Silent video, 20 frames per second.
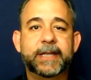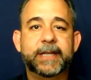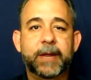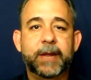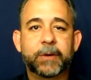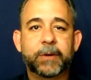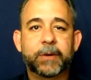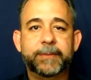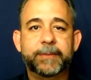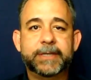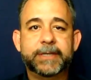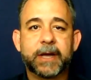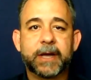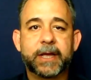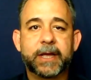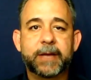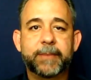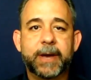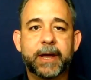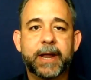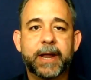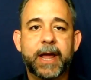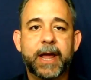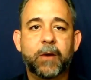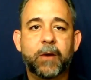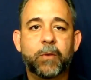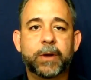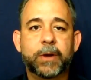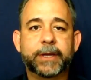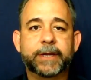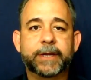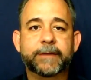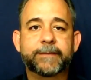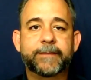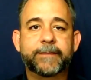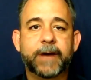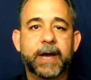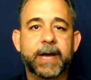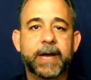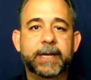we're going to be talking about how one can
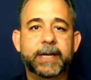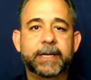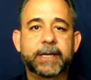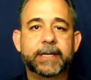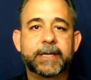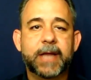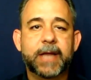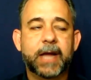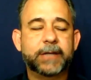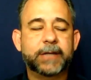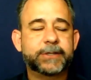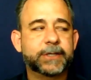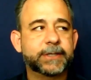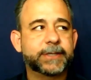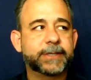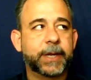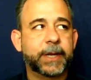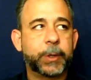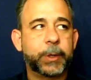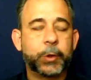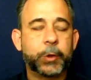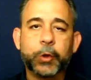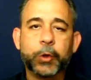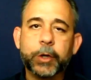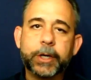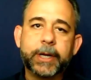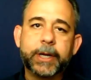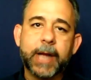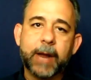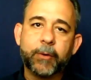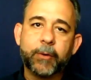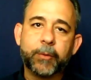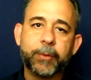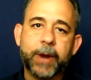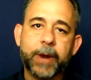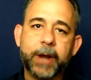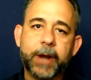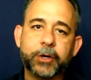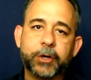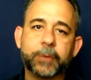find not just a good
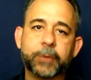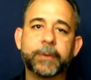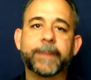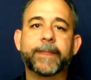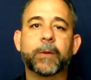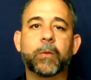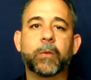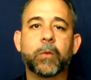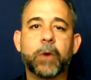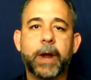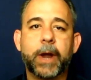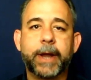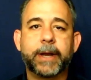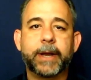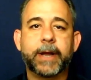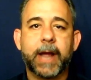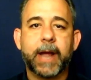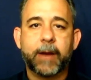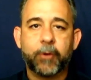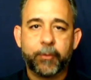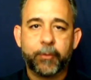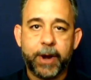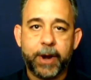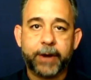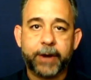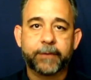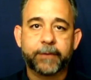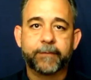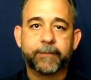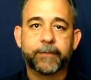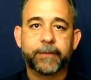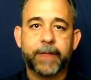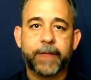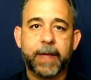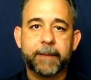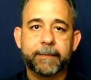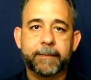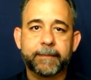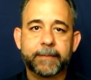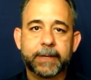chiropractor, but the right chiropractor for
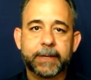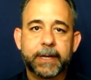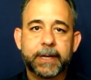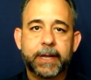them.